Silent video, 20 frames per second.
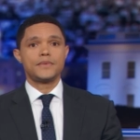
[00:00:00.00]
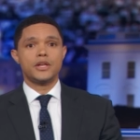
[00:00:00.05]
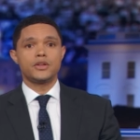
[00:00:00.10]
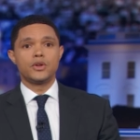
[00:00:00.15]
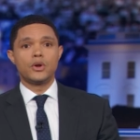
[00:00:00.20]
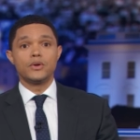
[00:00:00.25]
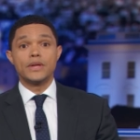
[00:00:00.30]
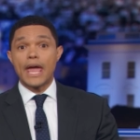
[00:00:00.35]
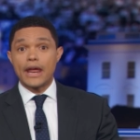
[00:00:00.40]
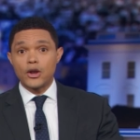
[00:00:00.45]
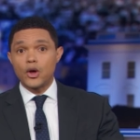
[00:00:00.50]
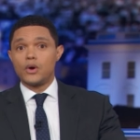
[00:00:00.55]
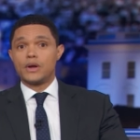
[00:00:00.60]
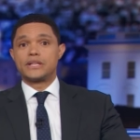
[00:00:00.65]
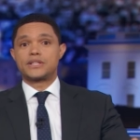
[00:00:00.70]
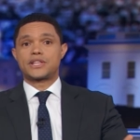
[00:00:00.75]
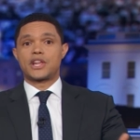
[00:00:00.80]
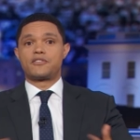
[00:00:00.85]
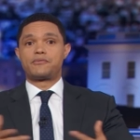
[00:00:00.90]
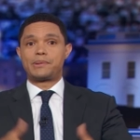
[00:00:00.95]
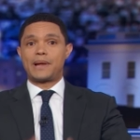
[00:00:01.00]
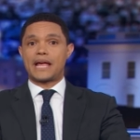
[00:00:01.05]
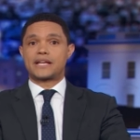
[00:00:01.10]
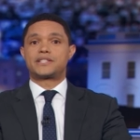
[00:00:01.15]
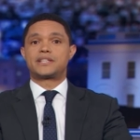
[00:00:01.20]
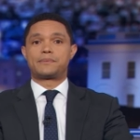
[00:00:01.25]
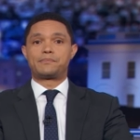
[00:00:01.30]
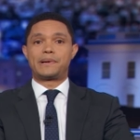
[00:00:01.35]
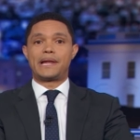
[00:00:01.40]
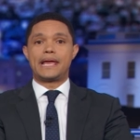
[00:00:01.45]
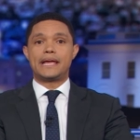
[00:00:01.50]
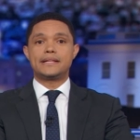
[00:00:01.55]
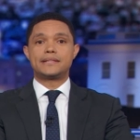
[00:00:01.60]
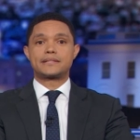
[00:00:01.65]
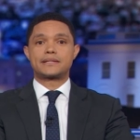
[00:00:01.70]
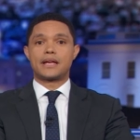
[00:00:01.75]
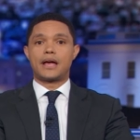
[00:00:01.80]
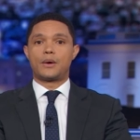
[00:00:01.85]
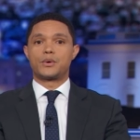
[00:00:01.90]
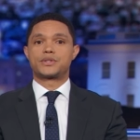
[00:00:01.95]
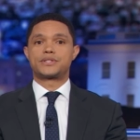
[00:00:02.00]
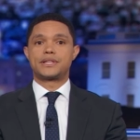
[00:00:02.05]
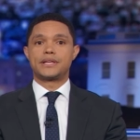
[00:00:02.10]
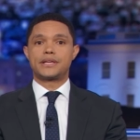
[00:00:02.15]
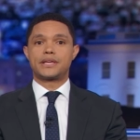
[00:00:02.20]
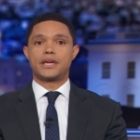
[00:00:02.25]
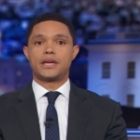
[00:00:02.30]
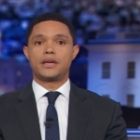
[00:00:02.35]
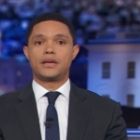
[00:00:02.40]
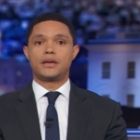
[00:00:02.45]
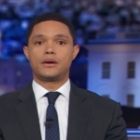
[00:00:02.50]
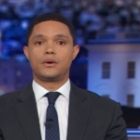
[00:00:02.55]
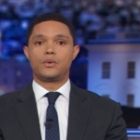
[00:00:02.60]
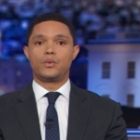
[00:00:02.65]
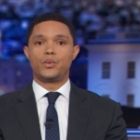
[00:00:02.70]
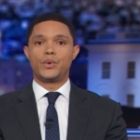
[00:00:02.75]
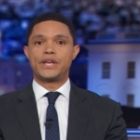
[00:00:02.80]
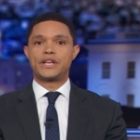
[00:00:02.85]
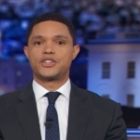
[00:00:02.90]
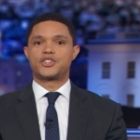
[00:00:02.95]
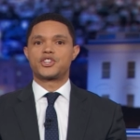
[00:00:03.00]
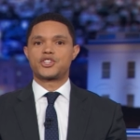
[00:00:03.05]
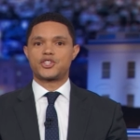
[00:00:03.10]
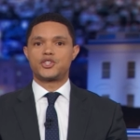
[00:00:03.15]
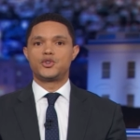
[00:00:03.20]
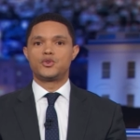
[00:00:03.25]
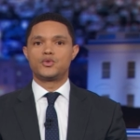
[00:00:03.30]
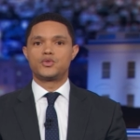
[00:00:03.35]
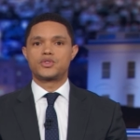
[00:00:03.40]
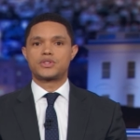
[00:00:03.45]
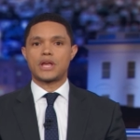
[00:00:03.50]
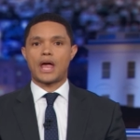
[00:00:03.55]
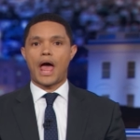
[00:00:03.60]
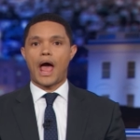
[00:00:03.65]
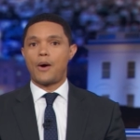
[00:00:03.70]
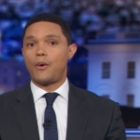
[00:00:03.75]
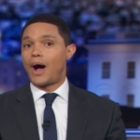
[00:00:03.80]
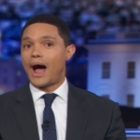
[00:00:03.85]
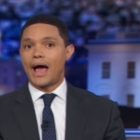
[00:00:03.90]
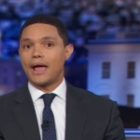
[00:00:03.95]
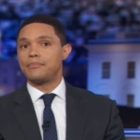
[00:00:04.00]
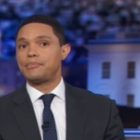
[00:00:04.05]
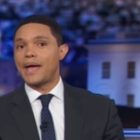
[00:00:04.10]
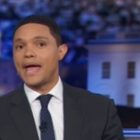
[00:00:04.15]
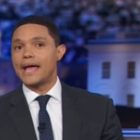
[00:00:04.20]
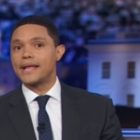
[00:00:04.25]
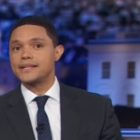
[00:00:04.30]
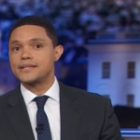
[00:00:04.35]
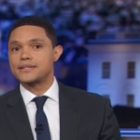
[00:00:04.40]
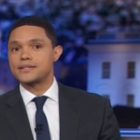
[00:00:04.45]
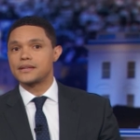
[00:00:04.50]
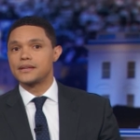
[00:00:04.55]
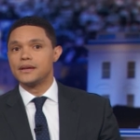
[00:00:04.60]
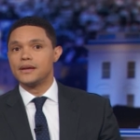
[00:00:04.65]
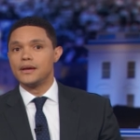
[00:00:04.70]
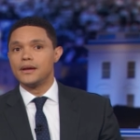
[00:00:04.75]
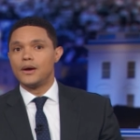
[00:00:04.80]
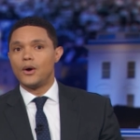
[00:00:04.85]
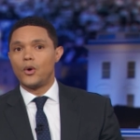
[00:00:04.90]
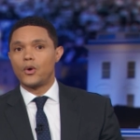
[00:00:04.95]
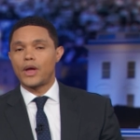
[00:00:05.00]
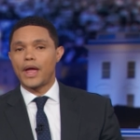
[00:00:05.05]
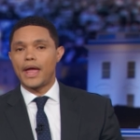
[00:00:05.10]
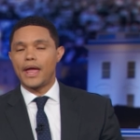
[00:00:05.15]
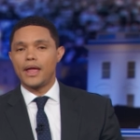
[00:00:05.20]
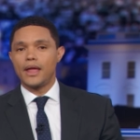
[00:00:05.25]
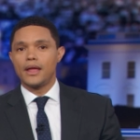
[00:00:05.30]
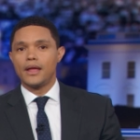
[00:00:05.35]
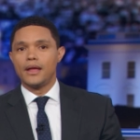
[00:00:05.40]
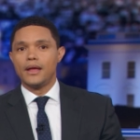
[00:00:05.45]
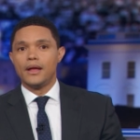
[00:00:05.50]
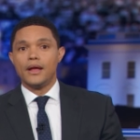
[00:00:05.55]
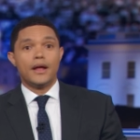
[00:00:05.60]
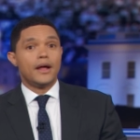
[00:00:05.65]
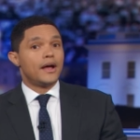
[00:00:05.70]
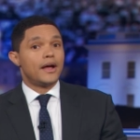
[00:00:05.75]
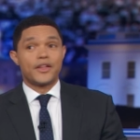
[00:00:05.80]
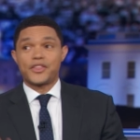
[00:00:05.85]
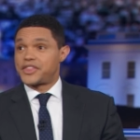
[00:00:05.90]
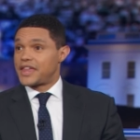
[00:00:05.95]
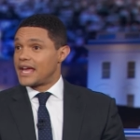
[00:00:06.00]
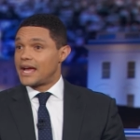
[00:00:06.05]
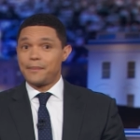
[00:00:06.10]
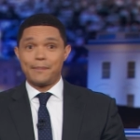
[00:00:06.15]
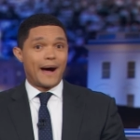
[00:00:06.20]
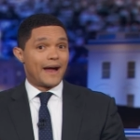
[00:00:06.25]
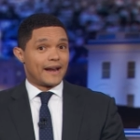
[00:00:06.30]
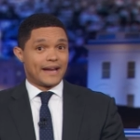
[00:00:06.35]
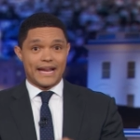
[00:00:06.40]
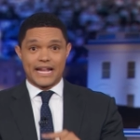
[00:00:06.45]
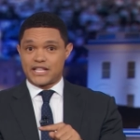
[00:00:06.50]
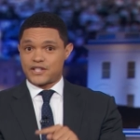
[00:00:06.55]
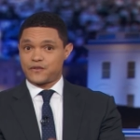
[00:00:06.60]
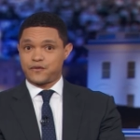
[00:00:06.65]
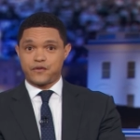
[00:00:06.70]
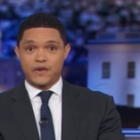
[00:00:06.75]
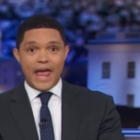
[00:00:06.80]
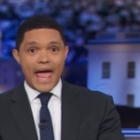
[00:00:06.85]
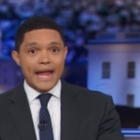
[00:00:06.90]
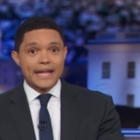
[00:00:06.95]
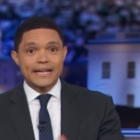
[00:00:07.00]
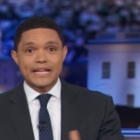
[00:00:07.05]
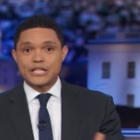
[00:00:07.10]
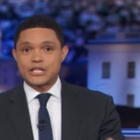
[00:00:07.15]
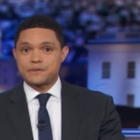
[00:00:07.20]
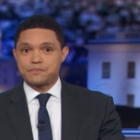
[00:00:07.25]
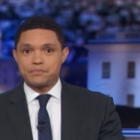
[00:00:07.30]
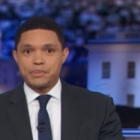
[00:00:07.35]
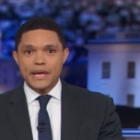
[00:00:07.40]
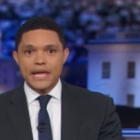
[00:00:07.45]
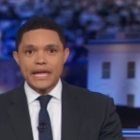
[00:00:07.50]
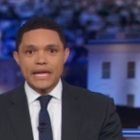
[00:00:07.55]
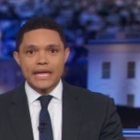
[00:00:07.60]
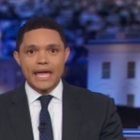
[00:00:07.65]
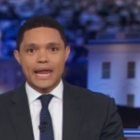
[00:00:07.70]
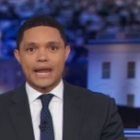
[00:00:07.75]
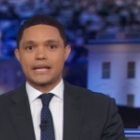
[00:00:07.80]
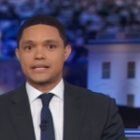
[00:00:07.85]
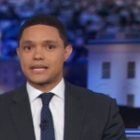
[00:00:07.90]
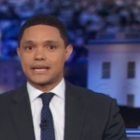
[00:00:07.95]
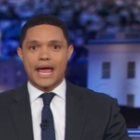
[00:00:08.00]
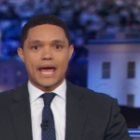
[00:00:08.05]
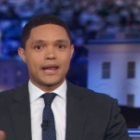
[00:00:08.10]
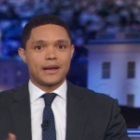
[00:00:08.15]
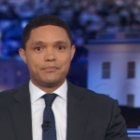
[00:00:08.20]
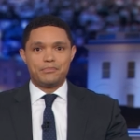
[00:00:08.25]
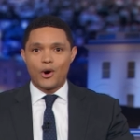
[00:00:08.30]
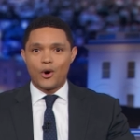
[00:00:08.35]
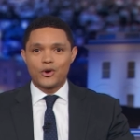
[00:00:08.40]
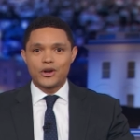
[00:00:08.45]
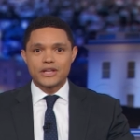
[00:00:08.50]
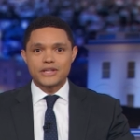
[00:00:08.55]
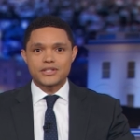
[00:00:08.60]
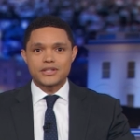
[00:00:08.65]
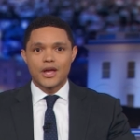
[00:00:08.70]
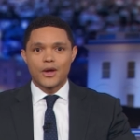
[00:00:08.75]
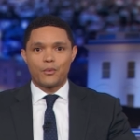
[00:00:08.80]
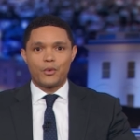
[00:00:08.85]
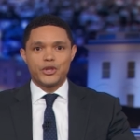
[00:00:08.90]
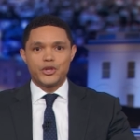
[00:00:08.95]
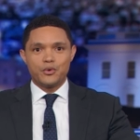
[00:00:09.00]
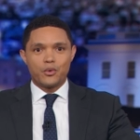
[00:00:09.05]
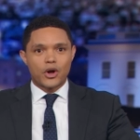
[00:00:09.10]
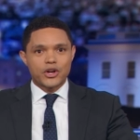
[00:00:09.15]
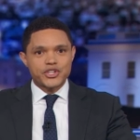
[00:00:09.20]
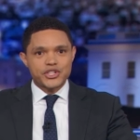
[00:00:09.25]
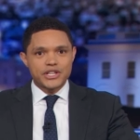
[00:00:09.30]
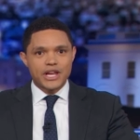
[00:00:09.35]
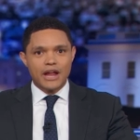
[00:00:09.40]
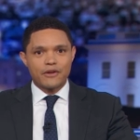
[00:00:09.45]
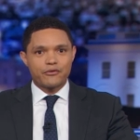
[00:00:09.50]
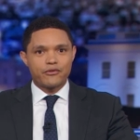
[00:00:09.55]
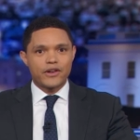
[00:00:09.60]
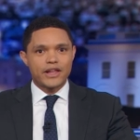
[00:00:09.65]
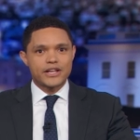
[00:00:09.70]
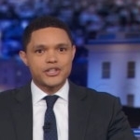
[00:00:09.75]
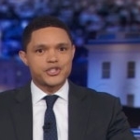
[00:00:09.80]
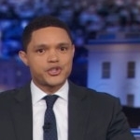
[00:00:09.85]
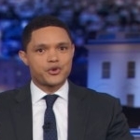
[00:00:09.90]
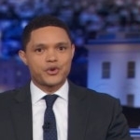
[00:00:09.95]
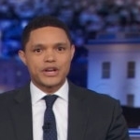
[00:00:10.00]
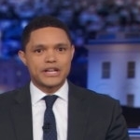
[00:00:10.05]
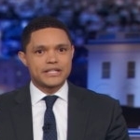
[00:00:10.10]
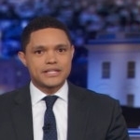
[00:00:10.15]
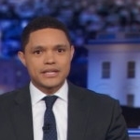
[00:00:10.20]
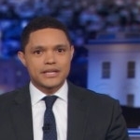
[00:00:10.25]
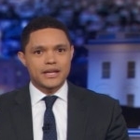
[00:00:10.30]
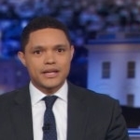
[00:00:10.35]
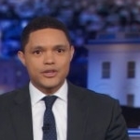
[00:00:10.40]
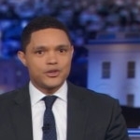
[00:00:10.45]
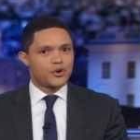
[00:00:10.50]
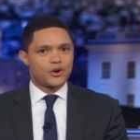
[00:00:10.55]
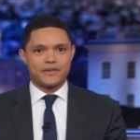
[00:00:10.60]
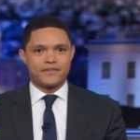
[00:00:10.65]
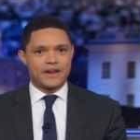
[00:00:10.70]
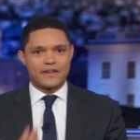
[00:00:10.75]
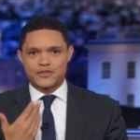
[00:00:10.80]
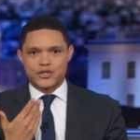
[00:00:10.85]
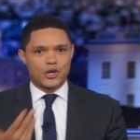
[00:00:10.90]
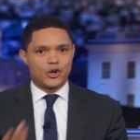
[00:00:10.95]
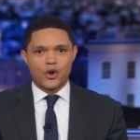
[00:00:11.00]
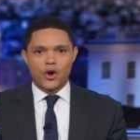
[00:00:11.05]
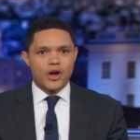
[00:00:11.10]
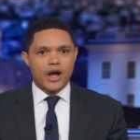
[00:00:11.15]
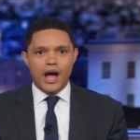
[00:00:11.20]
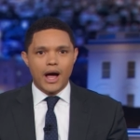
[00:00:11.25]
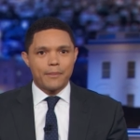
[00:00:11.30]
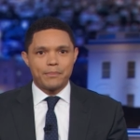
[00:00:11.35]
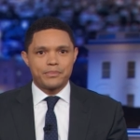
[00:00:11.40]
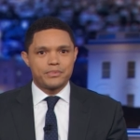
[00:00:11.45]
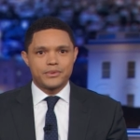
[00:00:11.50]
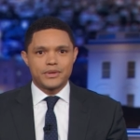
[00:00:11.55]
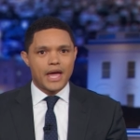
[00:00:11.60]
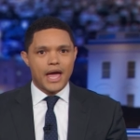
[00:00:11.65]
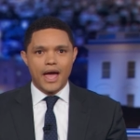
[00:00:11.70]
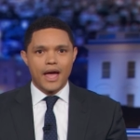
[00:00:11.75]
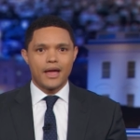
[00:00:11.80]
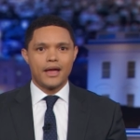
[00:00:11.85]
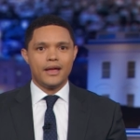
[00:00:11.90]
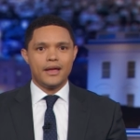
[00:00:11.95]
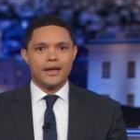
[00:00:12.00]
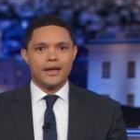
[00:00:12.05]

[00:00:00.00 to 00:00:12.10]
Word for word: You know, yeah, no, instead of plastic plates, I was thinking we can just use our iPads, okay? Think about it. It's flat, it's big, and as an added bonus, when you watch Netflix during dinner, you don't even have to look up, yeah?